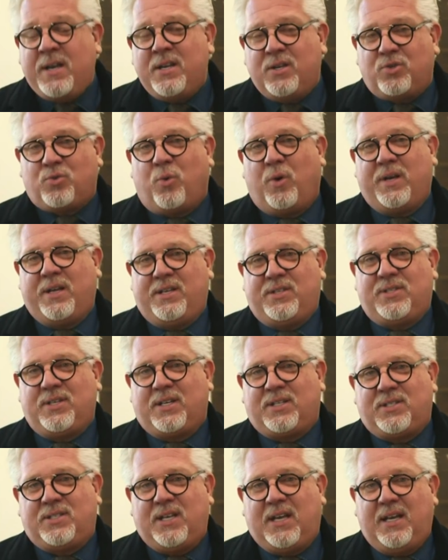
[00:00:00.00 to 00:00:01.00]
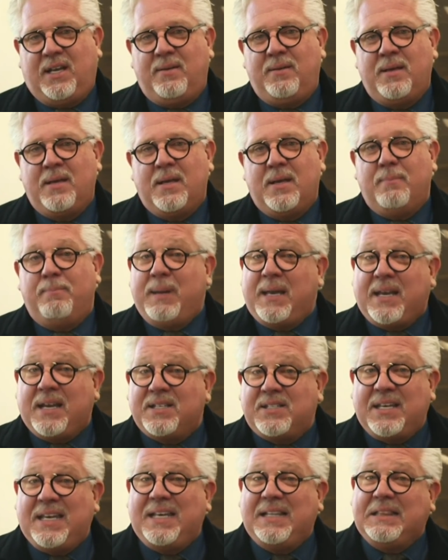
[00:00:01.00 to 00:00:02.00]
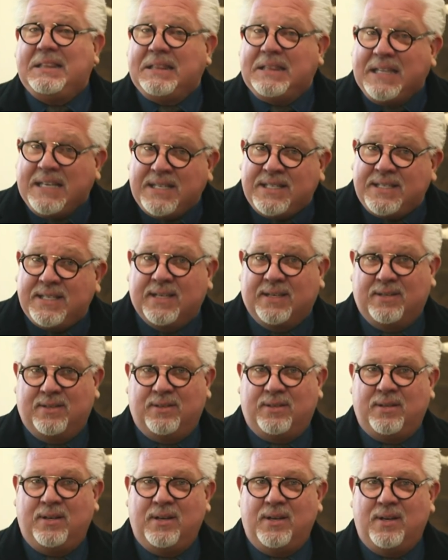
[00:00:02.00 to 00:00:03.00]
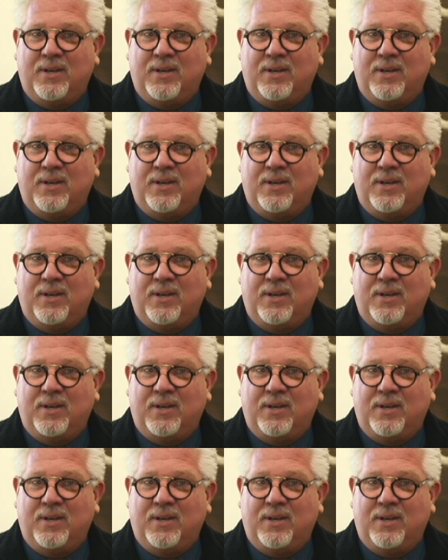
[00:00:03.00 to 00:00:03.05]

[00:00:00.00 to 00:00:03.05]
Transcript: in 2016 because he listened